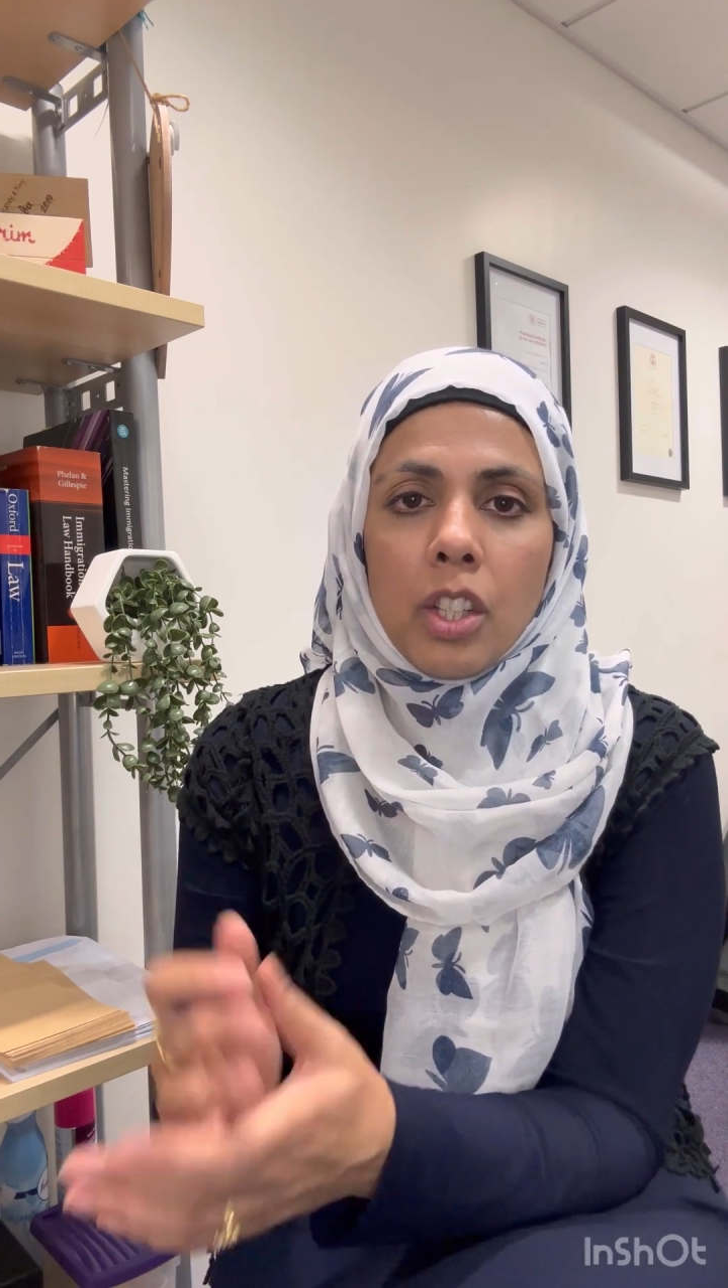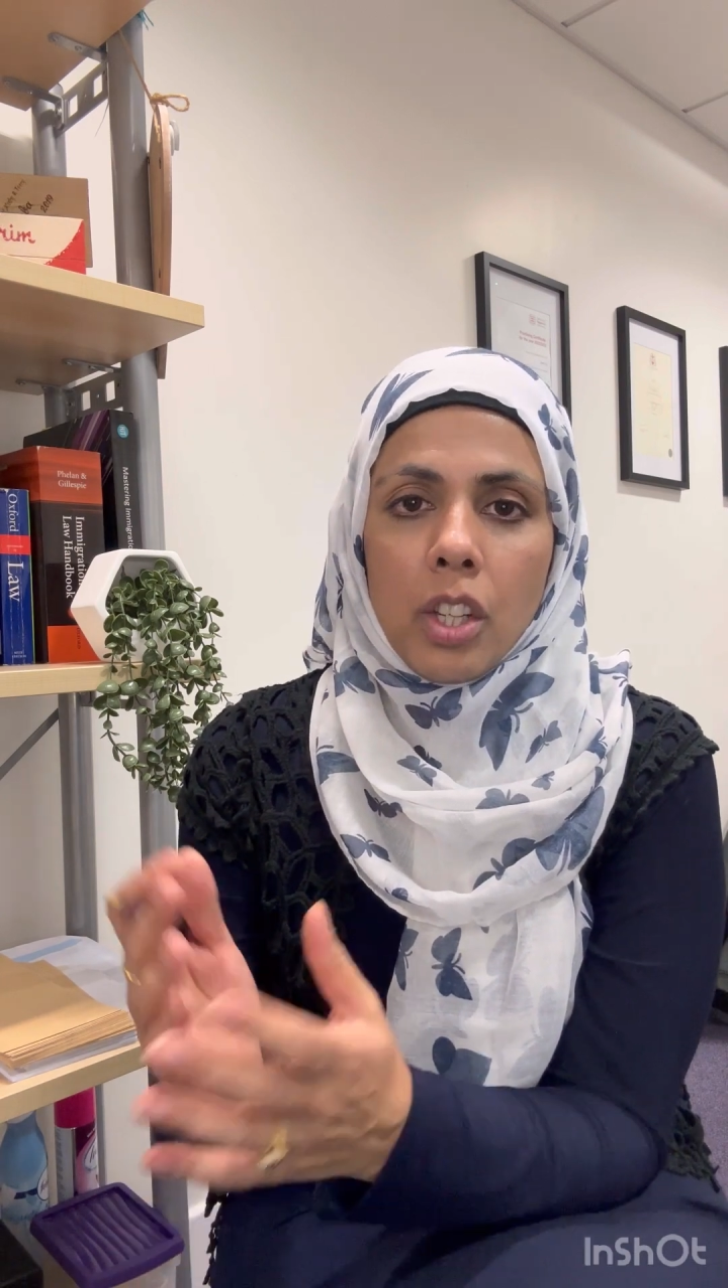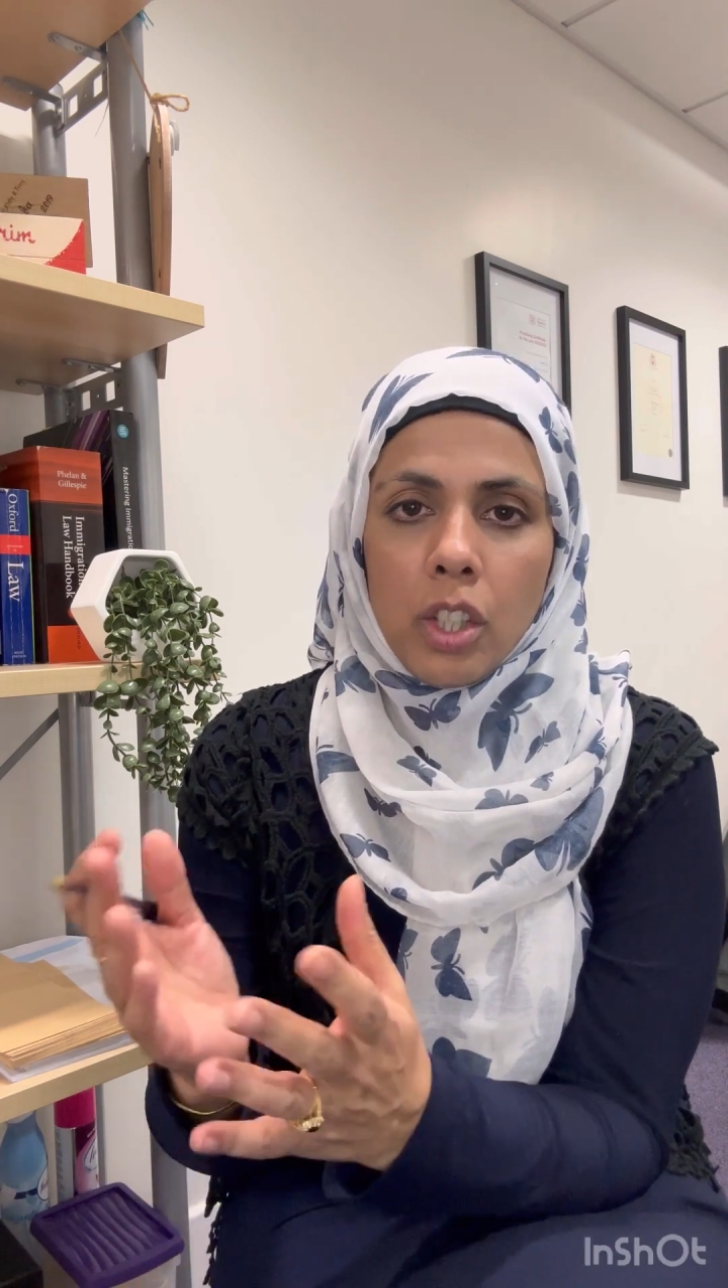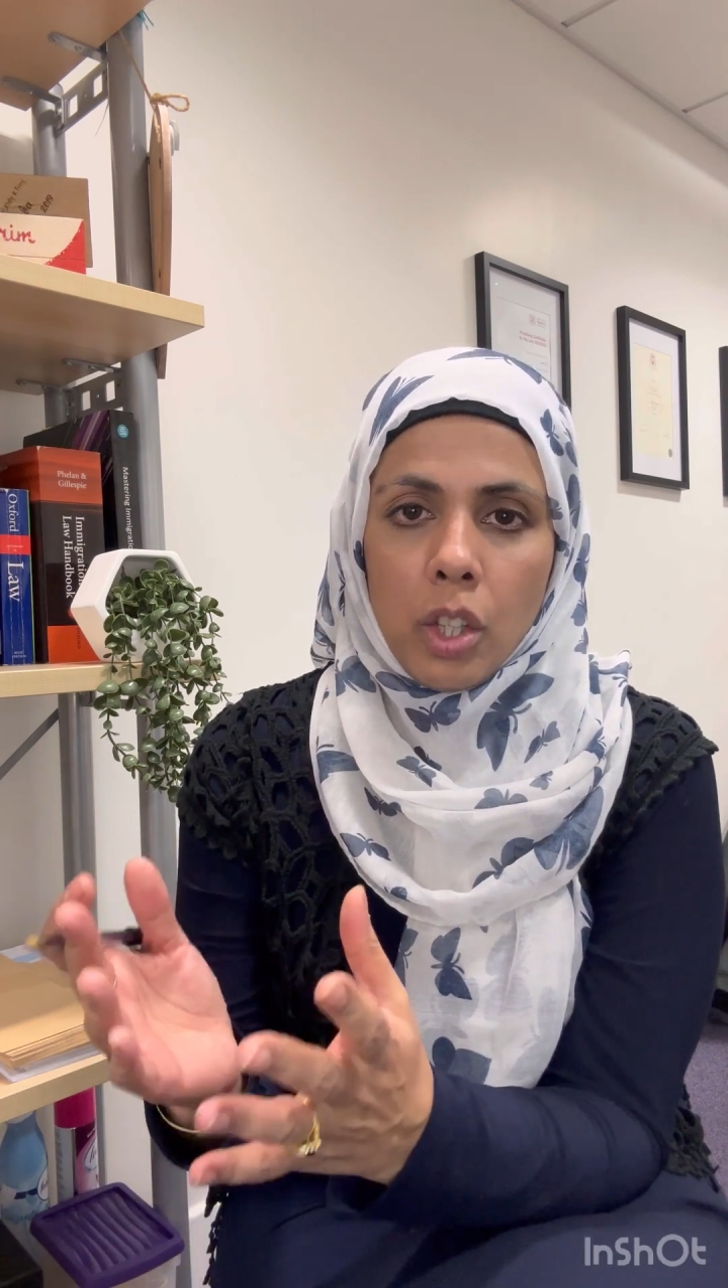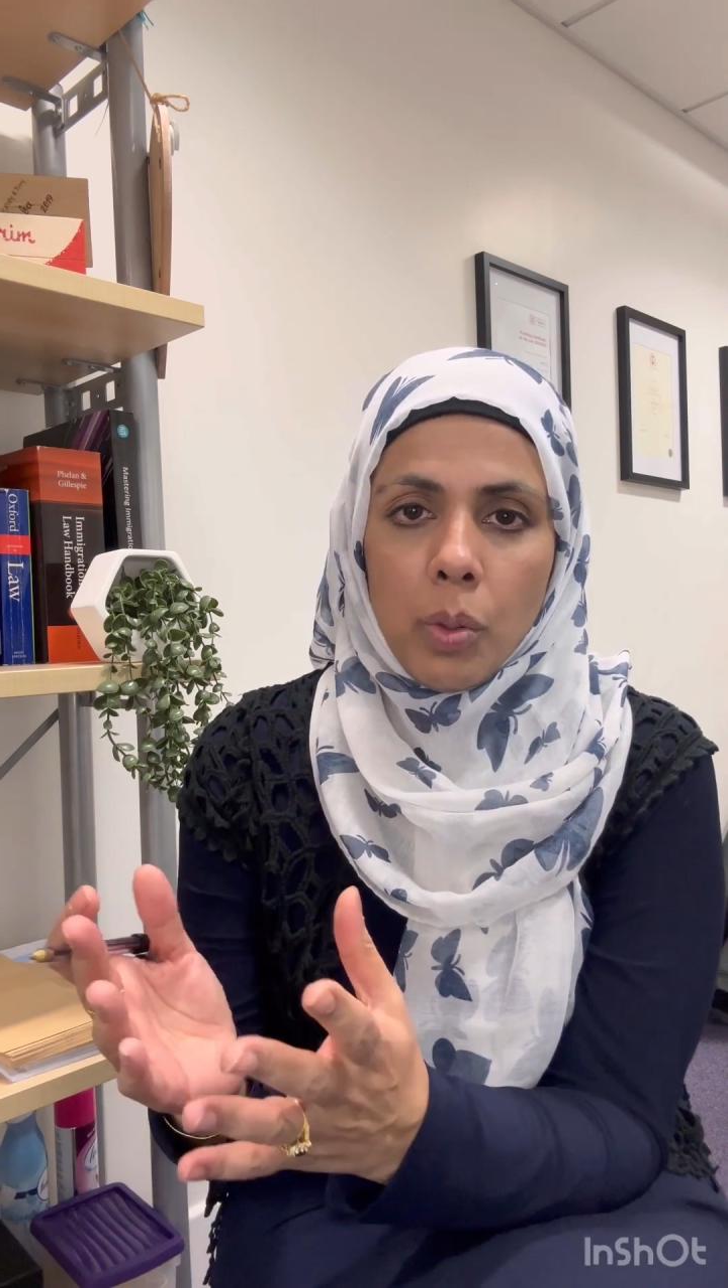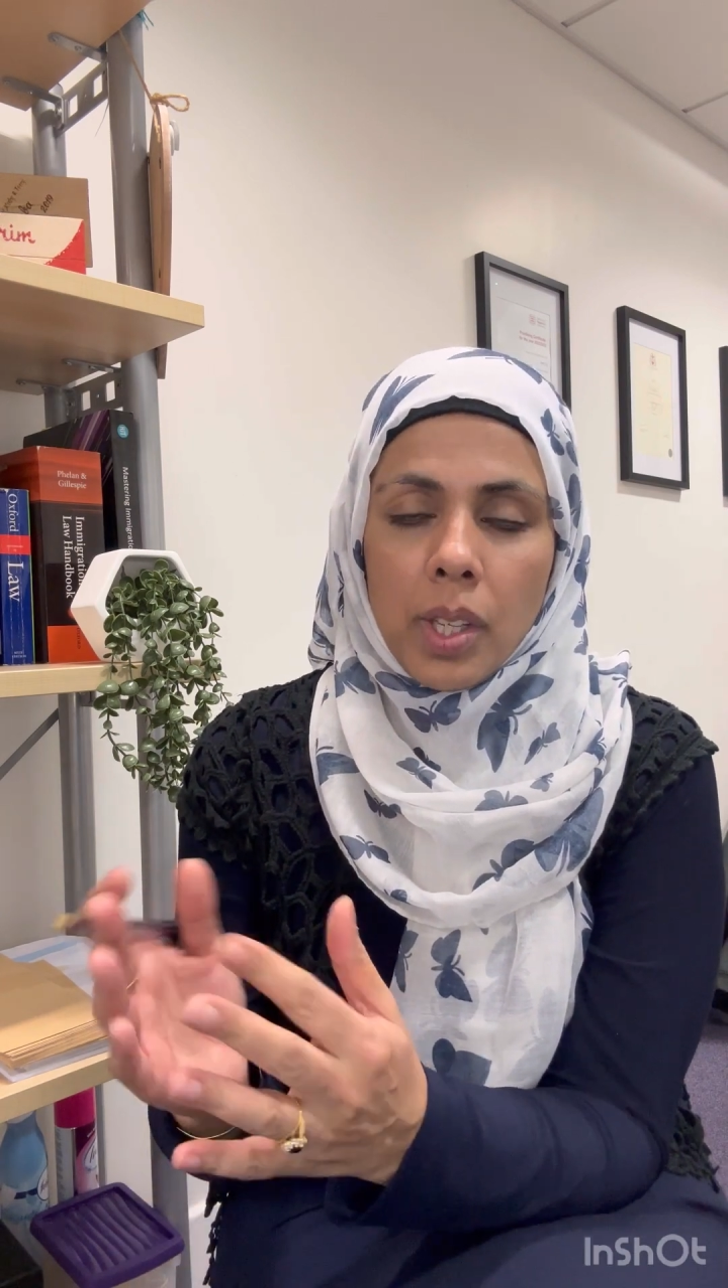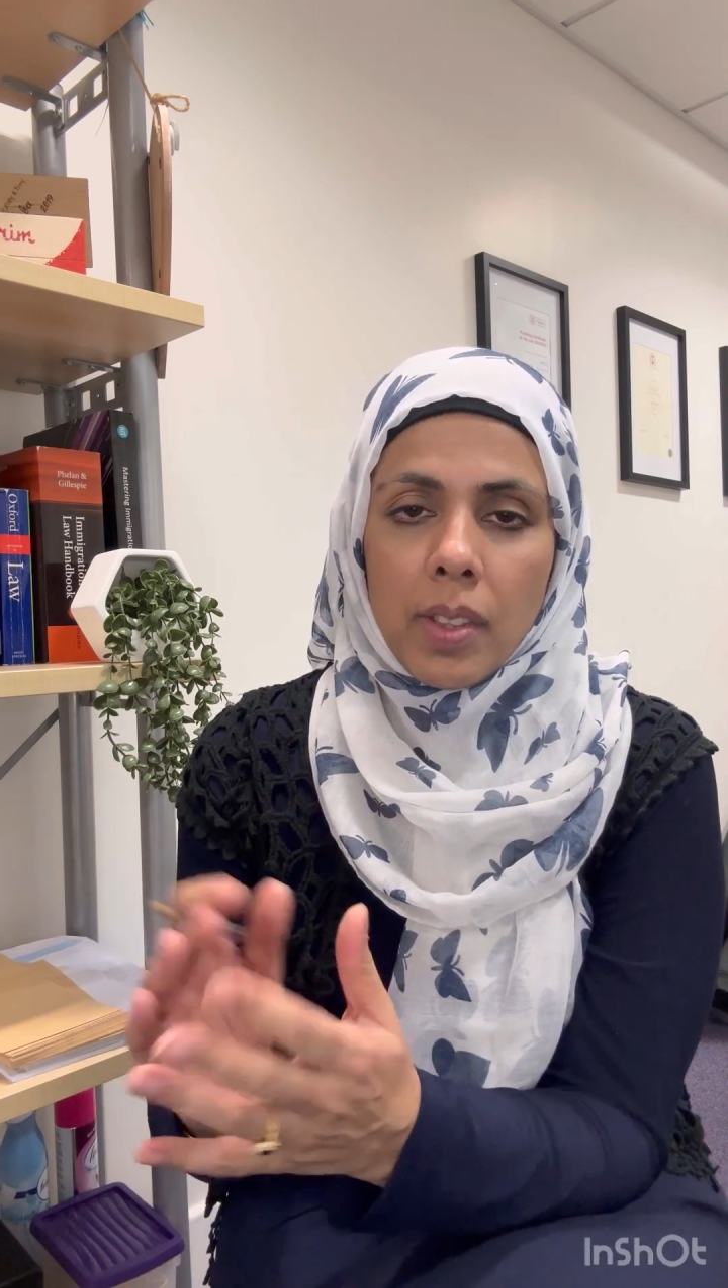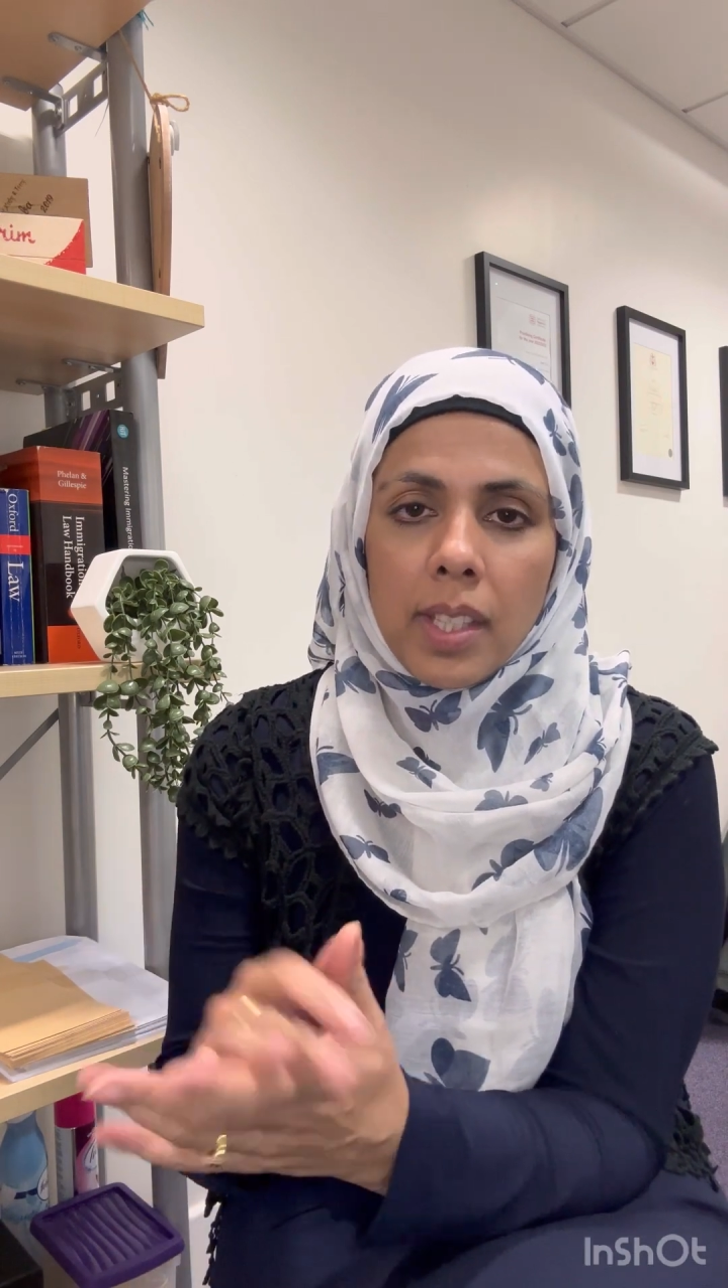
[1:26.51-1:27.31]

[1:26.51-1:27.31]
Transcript: using the